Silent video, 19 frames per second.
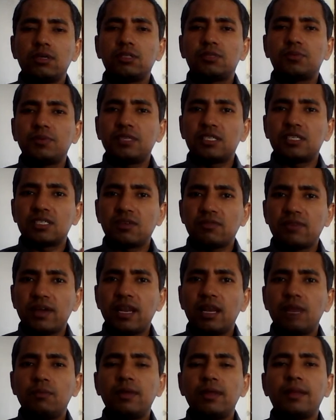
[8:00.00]
speeches
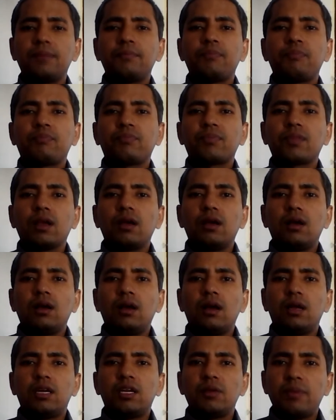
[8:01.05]
available,
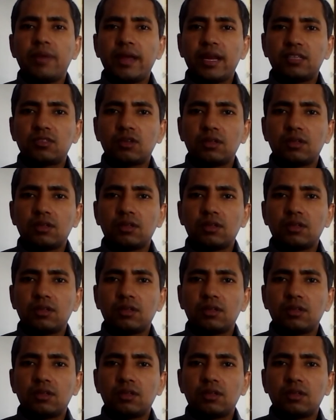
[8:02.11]
debates